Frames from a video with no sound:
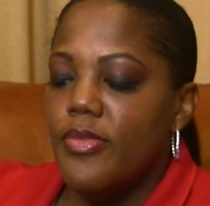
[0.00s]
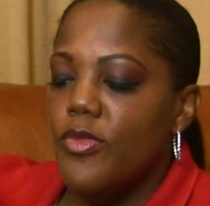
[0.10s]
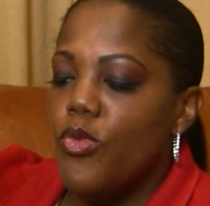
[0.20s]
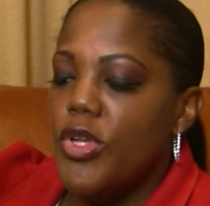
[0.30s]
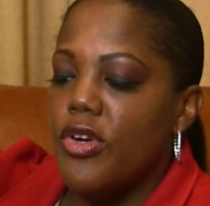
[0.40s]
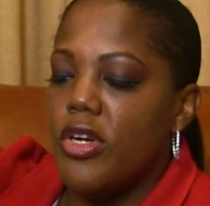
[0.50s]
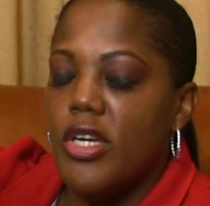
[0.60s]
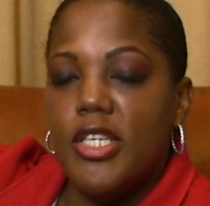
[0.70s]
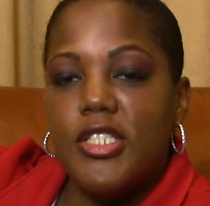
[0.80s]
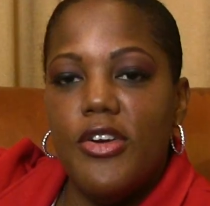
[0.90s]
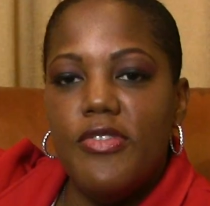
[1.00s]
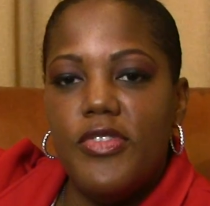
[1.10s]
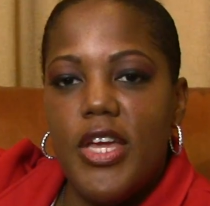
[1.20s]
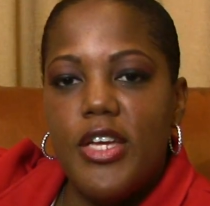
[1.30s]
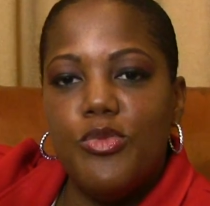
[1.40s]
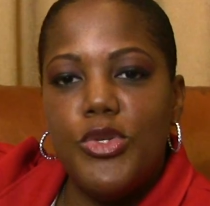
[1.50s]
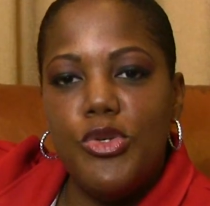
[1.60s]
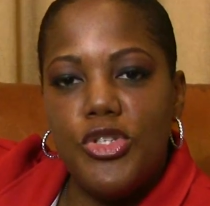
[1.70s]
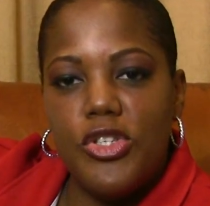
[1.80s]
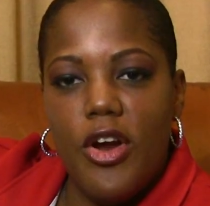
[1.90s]
When you're cooking certain things, when you
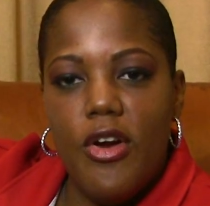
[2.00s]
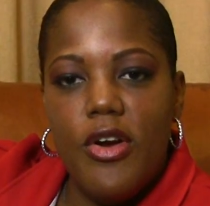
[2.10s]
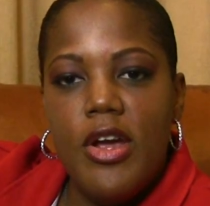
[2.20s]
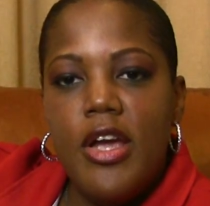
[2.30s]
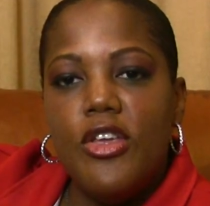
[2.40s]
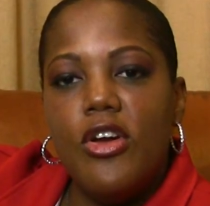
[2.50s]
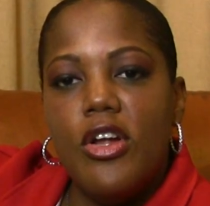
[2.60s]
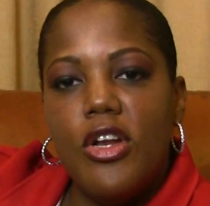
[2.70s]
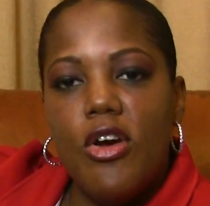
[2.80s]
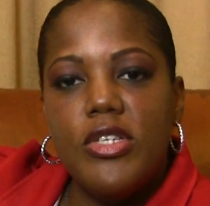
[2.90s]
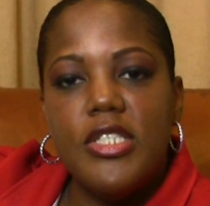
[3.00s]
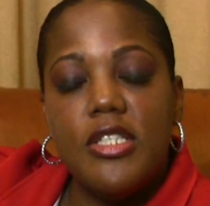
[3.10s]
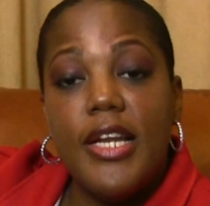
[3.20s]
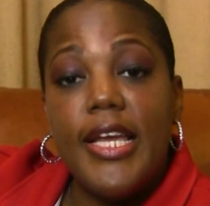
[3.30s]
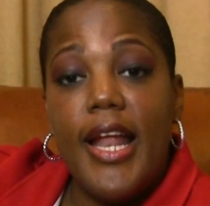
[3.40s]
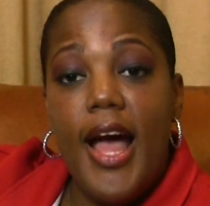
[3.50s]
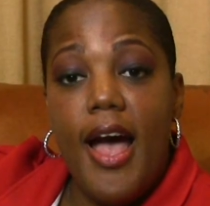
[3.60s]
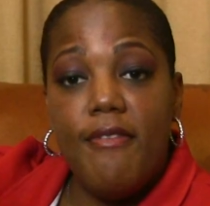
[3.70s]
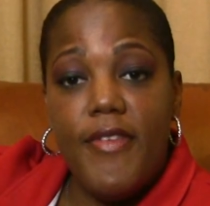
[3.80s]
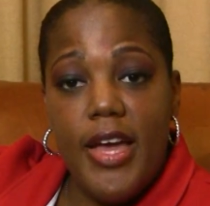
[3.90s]
stir, you're going to notice it's going to get
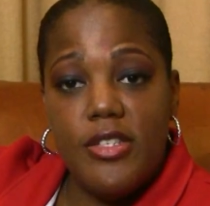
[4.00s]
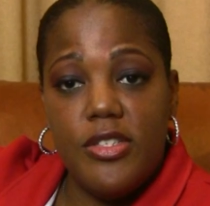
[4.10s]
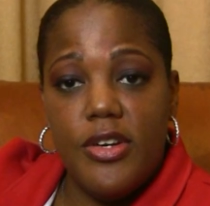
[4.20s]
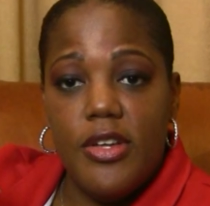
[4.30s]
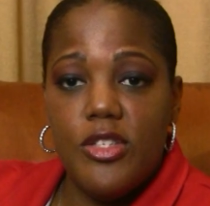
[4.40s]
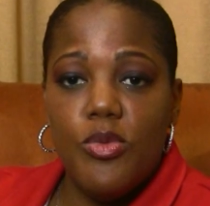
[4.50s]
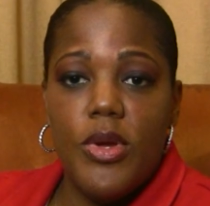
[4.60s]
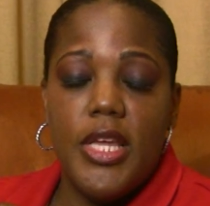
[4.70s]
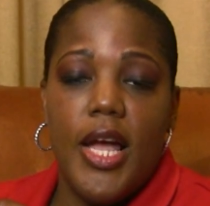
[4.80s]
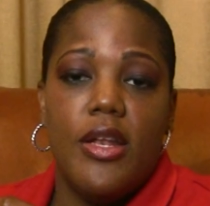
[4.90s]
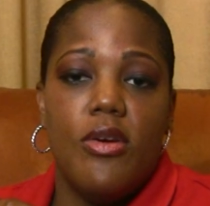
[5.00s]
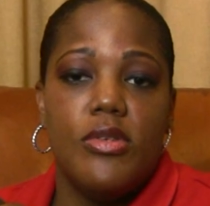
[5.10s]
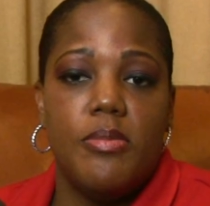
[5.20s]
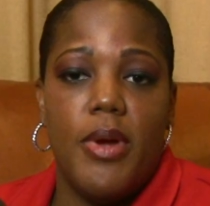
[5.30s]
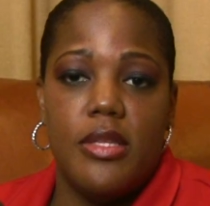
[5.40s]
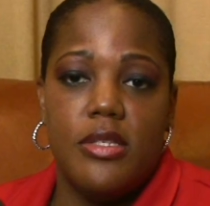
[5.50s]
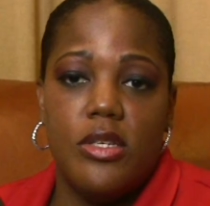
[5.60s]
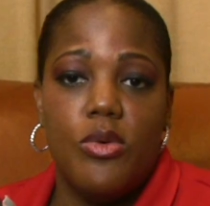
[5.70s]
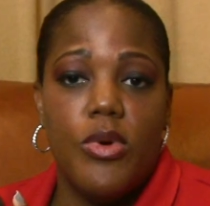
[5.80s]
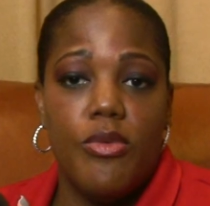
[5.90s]
hot faster. That's one thing I noticed about this
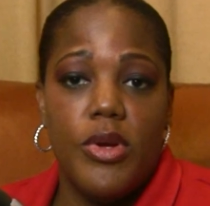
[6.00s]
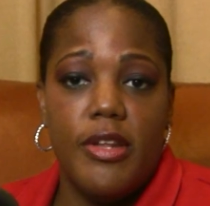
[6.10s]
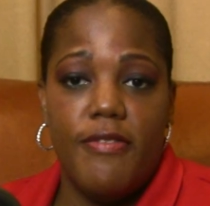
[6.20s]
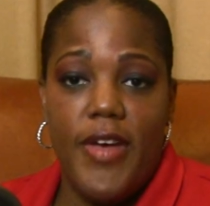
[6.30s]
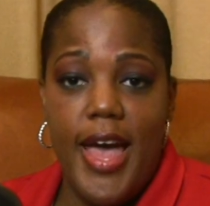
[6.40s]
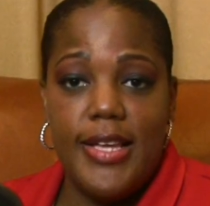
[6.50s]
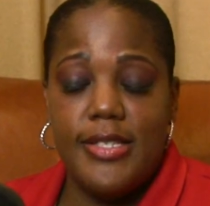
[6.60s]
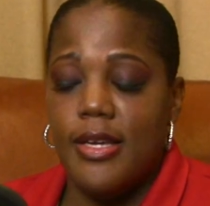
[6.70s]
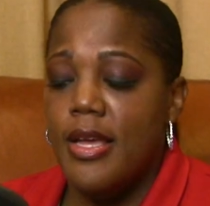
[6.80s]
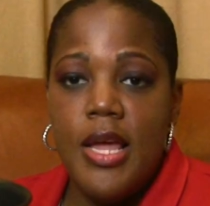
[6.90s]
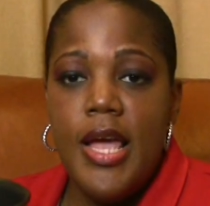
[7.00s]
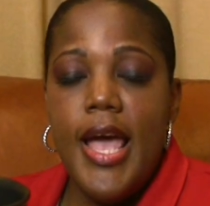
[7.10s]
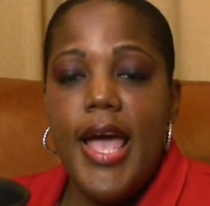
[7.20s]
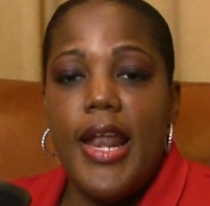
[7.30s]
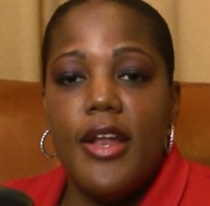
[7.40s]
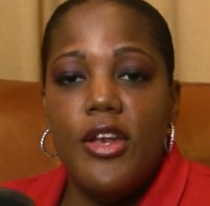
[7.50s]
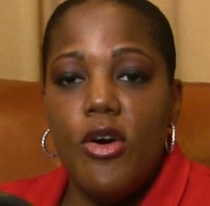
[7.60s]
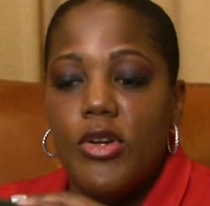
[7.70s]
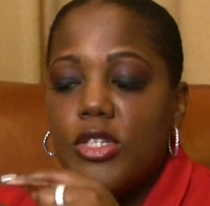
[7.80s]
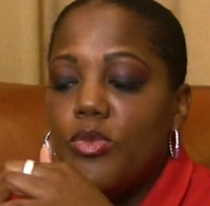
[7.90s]
cookware really fast. And I
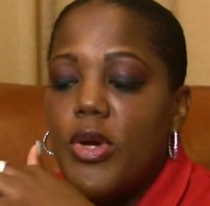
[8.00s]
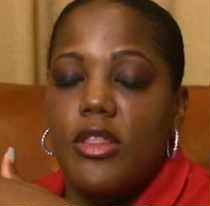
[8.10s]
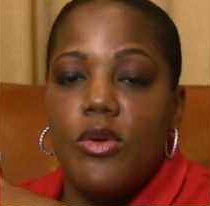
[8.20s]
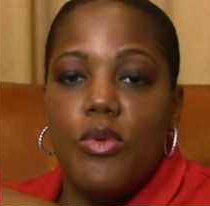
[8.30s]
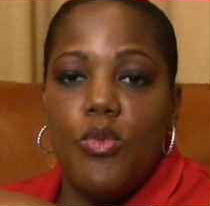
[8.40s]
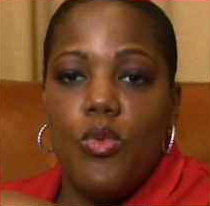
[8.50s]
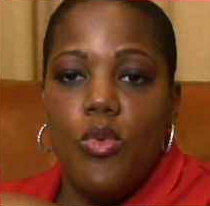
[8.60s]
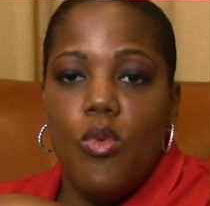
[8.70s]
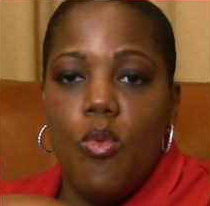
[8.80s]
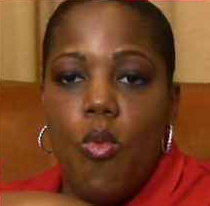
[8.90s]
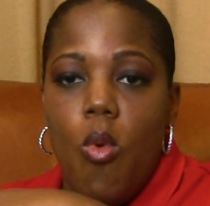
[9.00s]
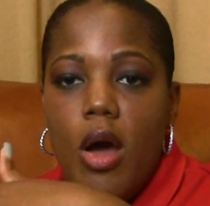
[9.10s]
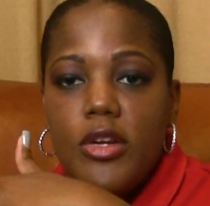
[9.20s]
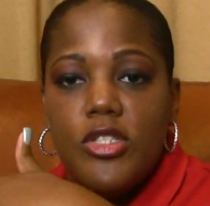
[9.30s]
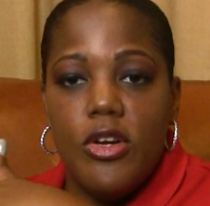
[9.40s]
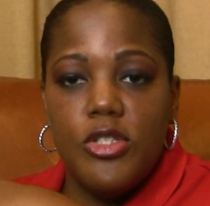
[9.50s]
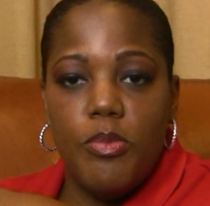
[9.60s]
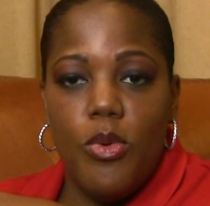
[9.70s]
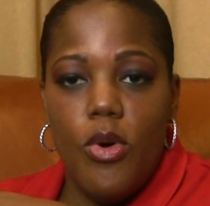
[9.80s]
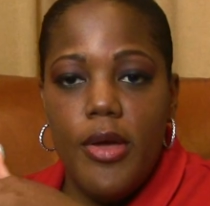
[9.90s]
noticed when the water starts to
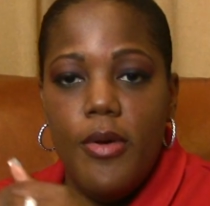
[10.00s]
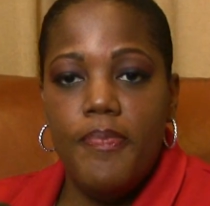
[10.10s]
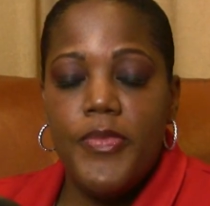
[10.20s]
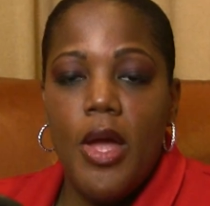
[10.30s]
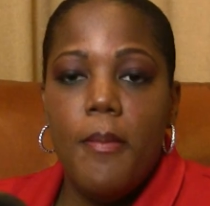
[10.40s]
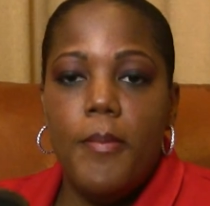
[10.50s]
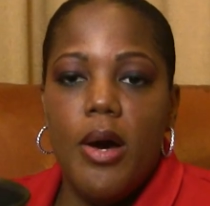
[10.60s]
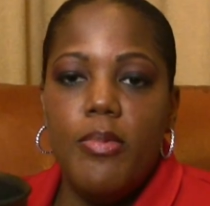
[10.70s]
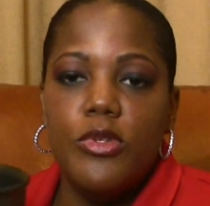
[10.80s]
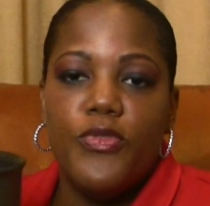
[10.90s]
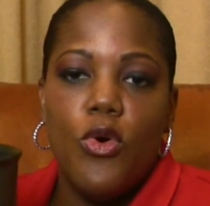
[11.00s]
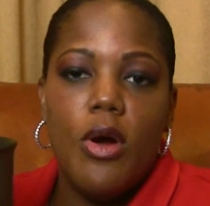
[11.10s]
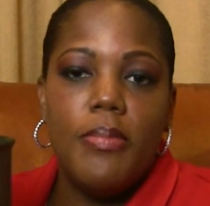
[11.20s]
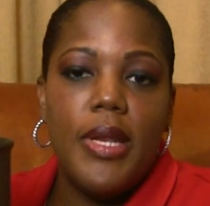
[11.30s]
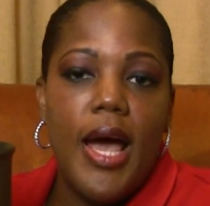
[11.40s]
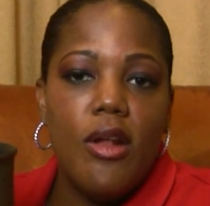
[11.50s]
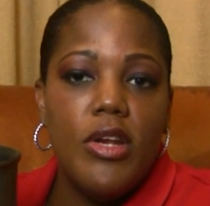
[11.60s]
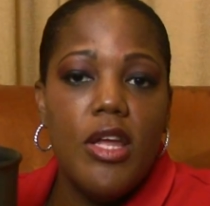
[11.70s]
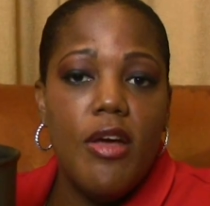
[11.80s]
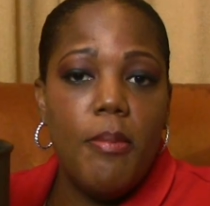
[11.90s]
boil, bubbles form not
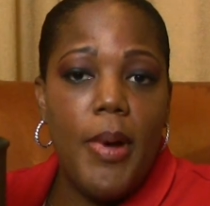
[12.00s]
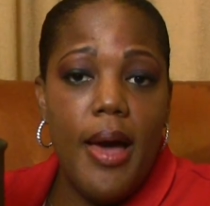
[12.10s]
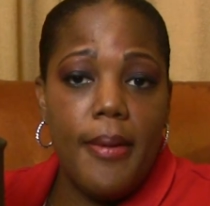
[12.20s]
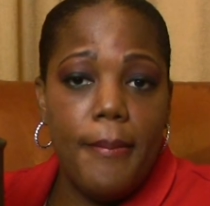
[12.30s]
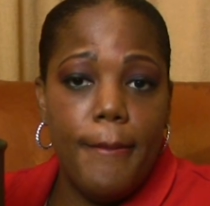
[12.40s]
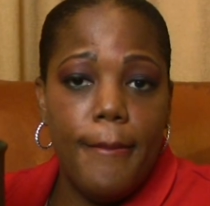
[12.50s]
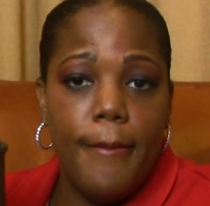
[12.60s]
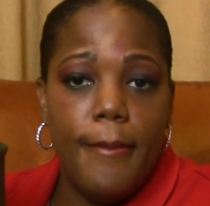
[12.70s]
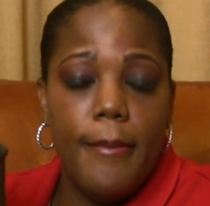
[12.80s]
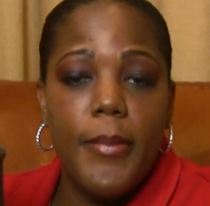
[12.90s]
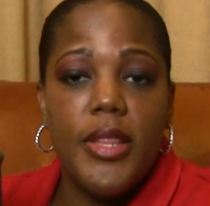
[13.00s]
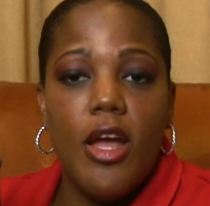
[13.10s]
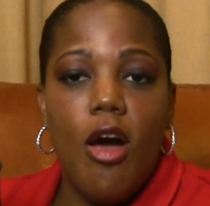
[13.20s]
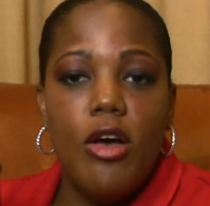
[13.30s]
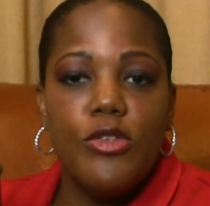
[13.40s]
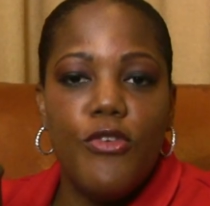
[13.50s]
only on the bottom, but they also